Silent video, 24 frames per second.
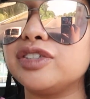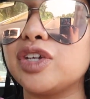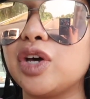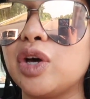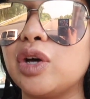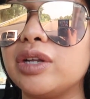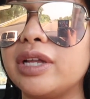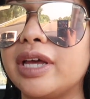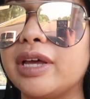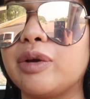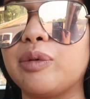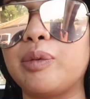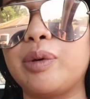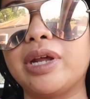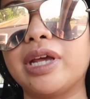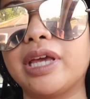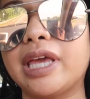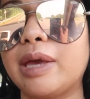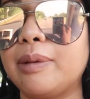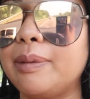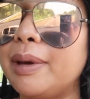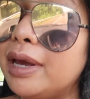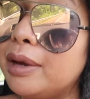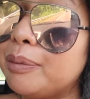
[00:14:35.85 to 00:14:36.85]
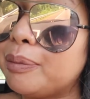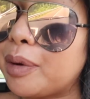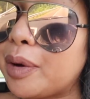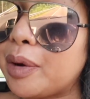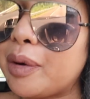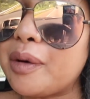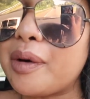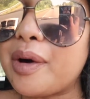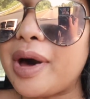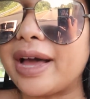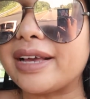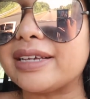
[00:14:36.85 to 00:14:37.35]
So like when it came
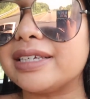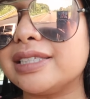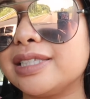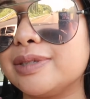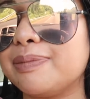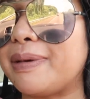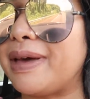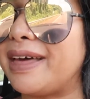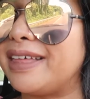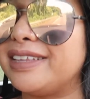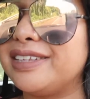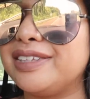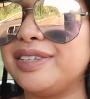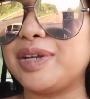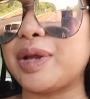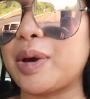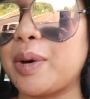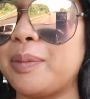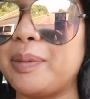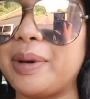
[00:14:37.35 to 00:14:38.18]
April, I could spend, you know,